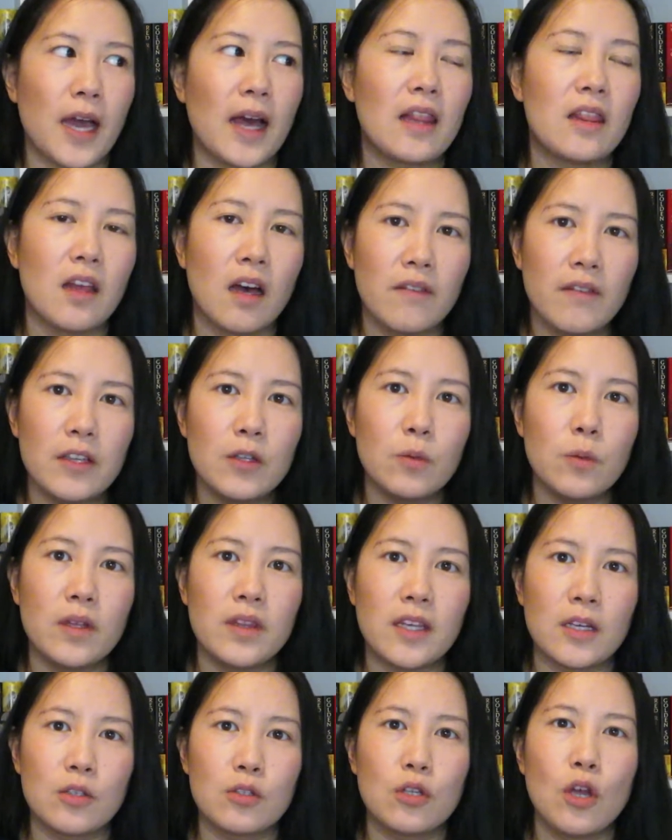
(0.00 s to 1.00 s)
I love it
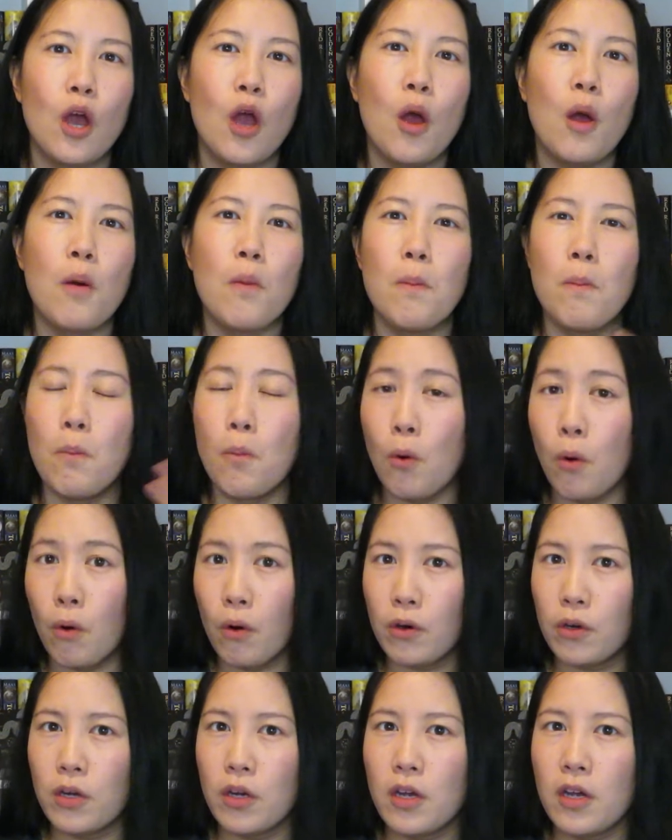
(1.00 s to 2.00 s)
when there's
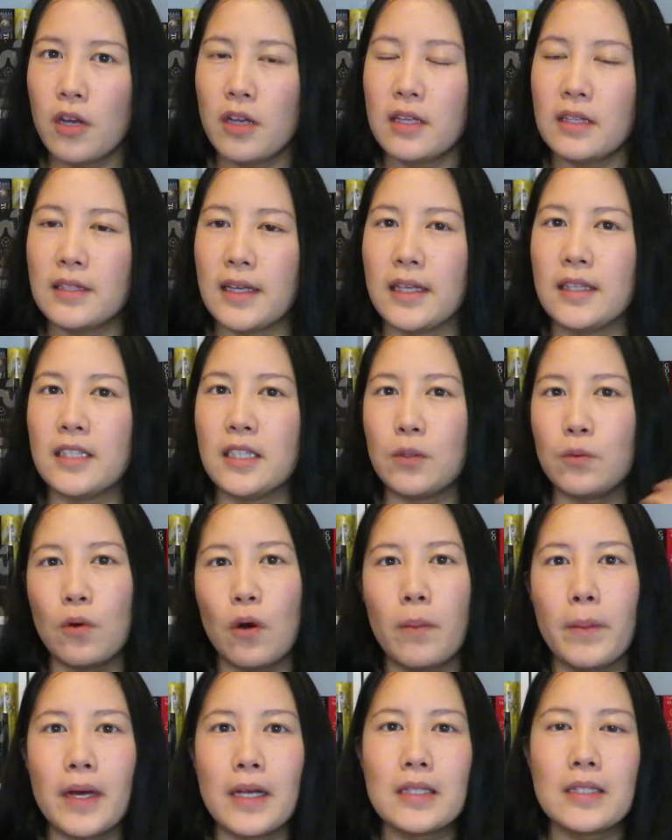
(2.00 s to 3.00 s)
more than the
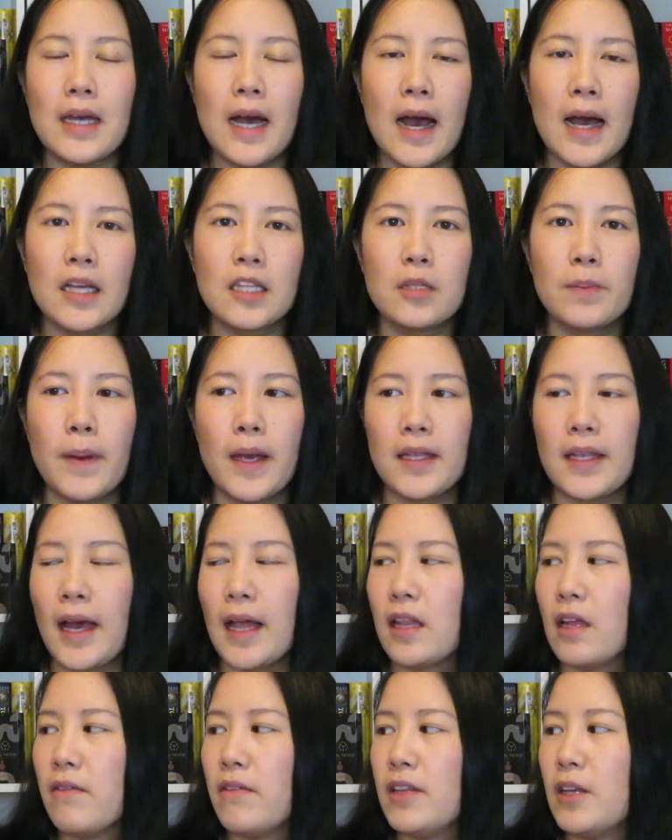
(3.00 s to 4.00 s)
romance aspect.
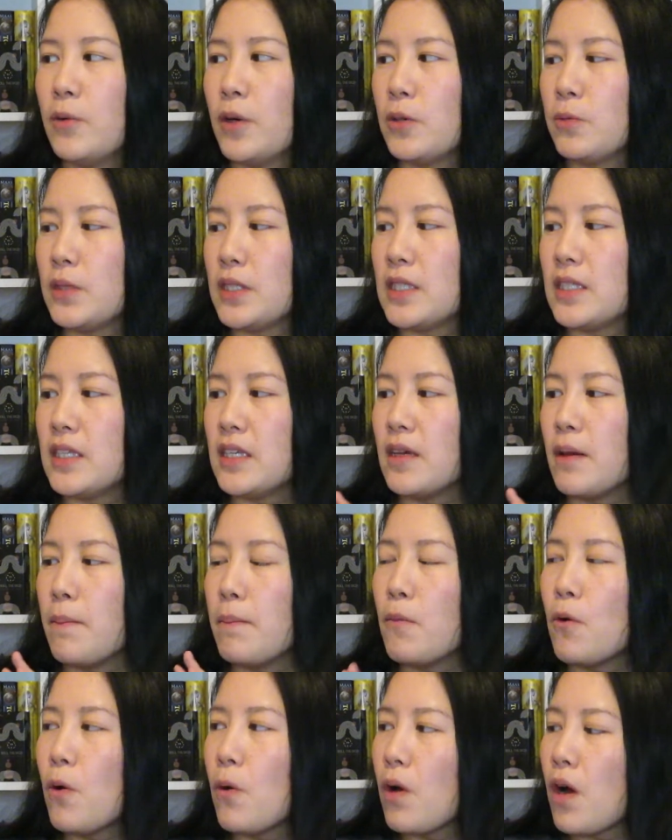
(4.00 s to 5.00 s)
I love it when we see
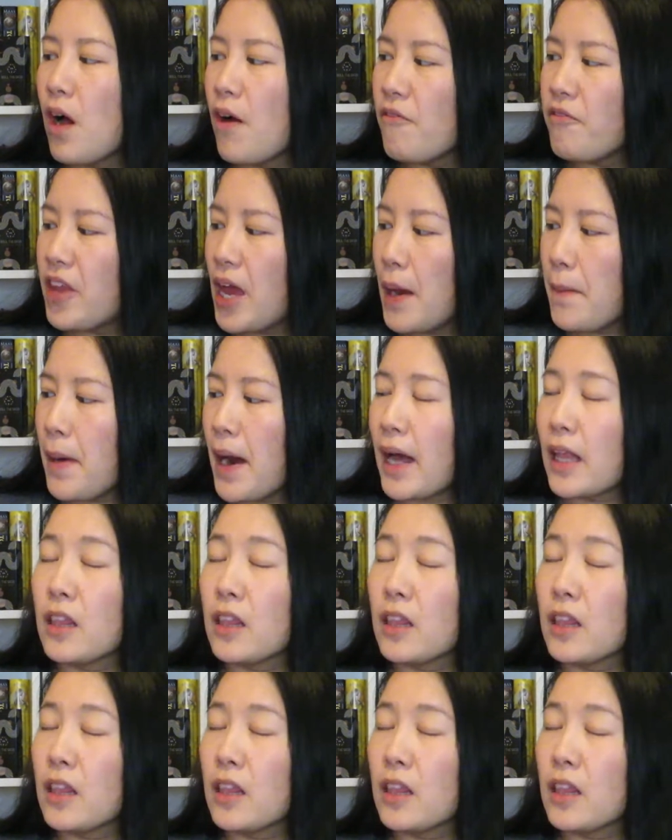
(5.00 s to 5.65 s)
more of them. I